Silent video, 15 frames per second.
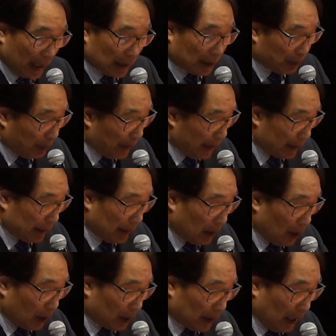expressing
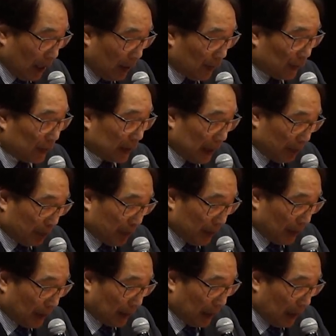yourself,
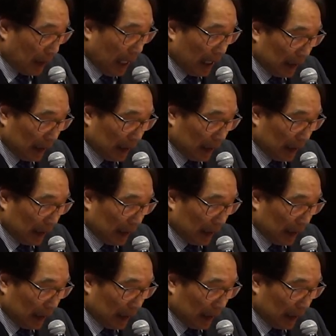deepest, uh,